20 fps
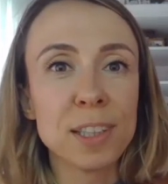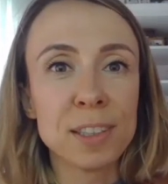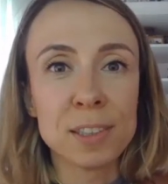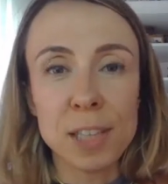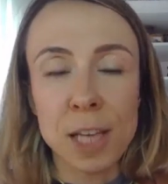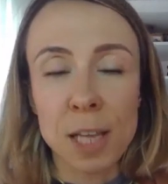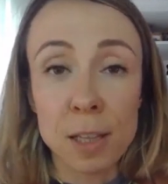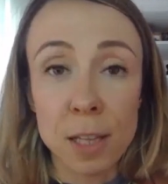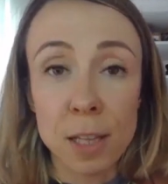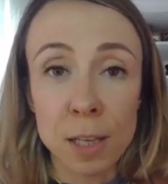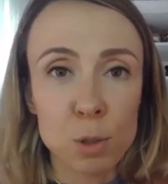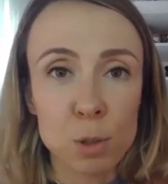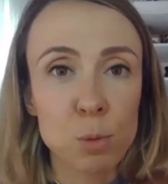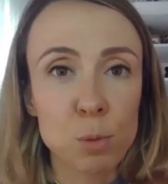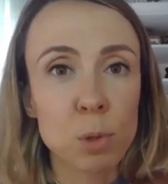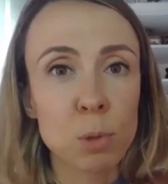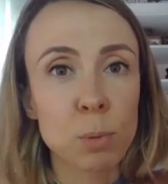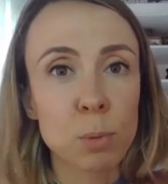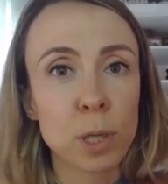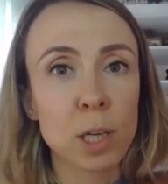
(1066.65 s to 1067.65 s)
And at the end
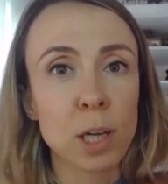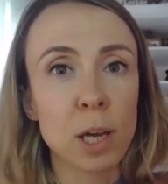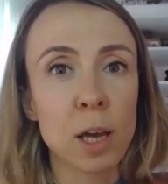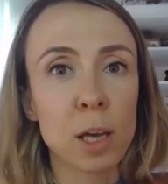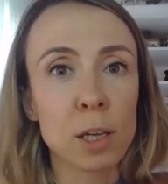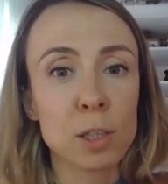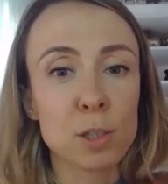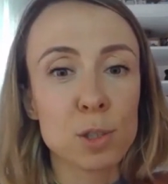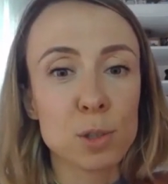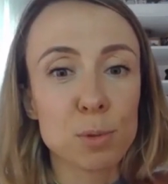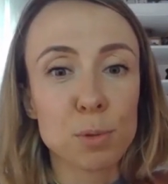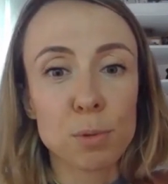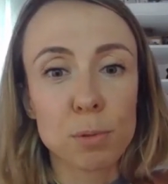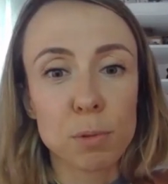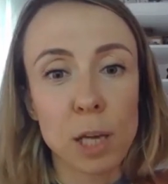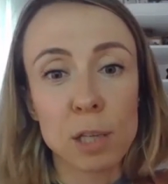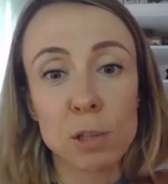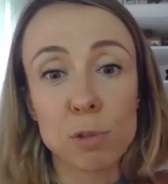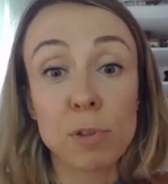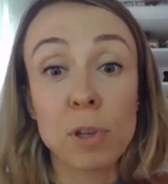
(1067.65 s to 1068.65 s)
of the week, I do
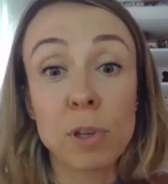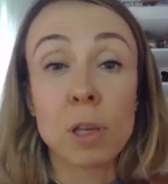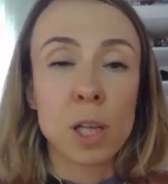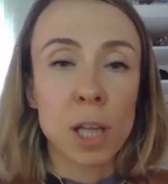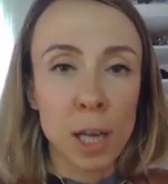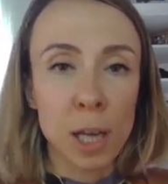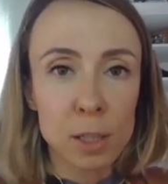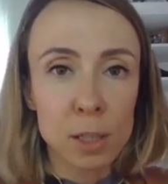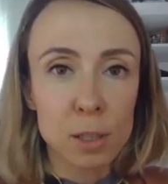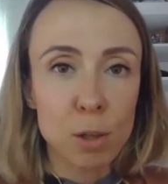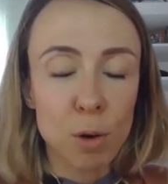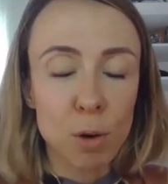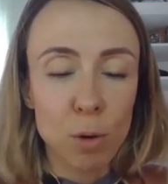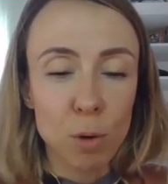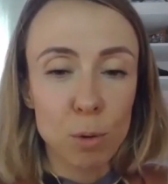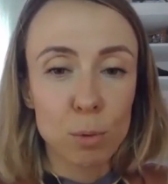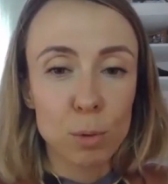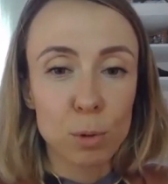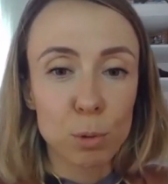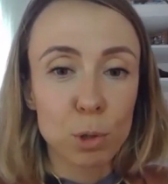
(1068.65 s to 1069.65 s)
kind of a
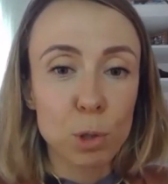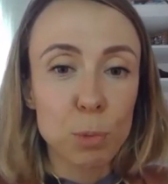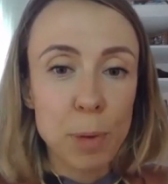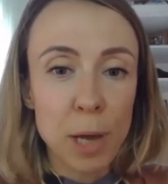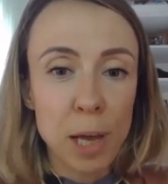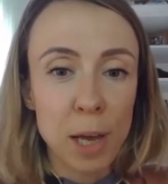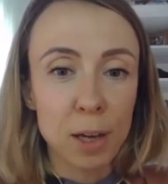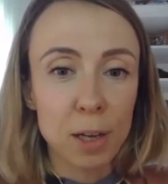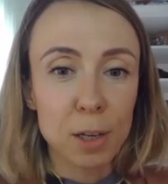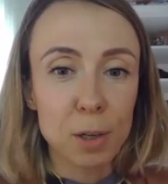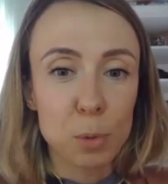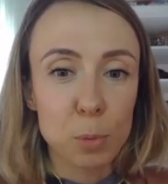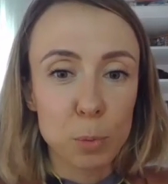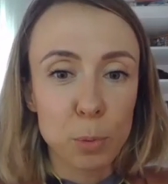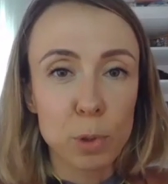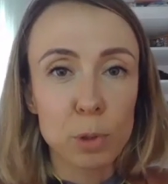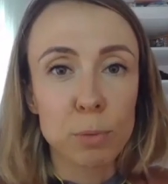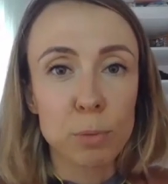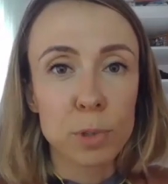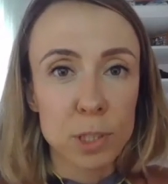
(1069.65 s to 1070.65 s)
retro look back,
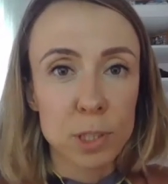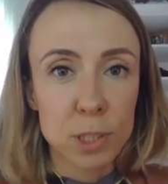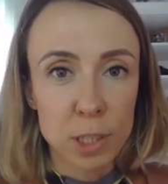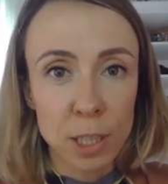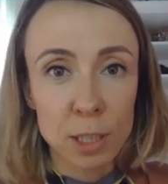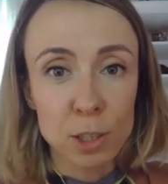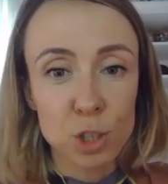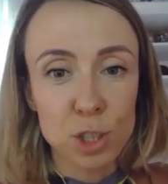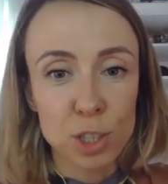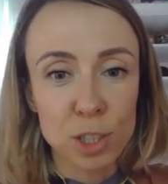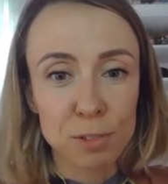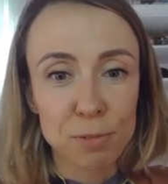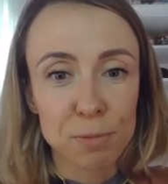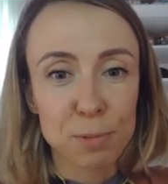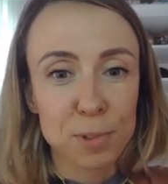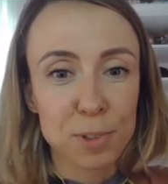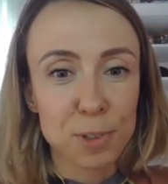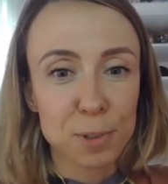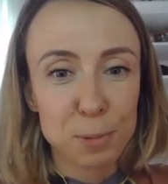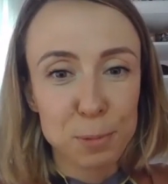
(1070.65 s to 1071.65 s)
what was
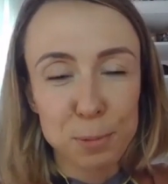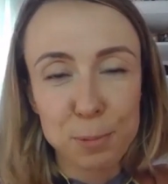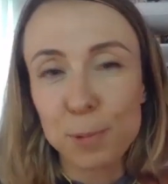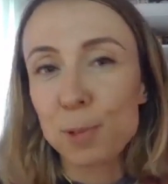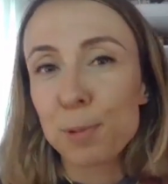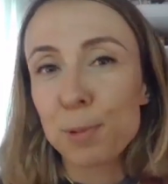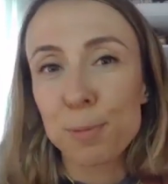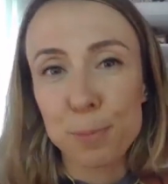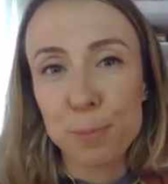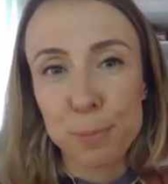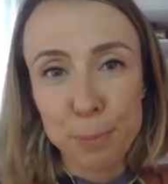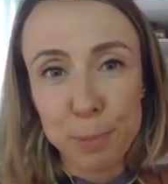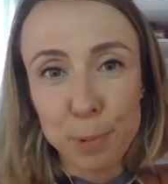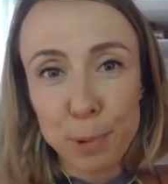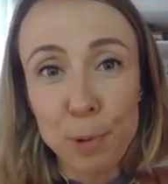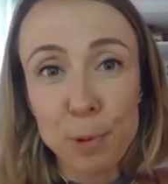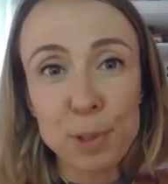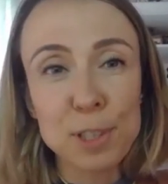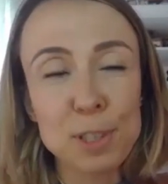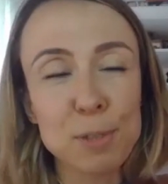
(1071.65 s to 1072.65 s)
achieved, what
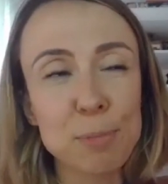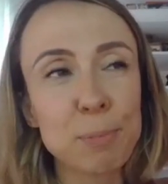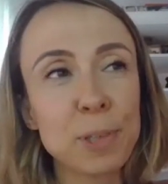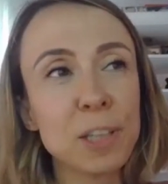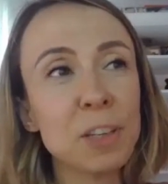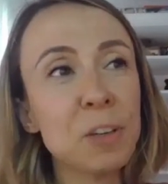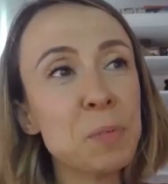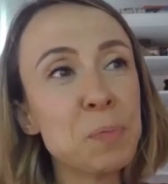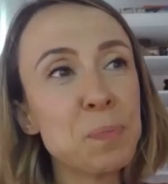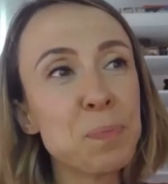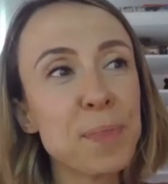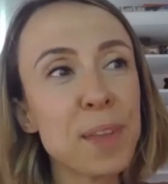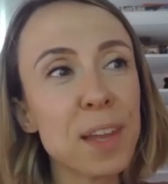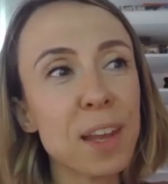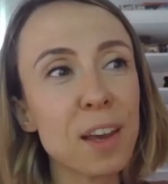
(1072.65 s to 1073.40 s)
blocked me,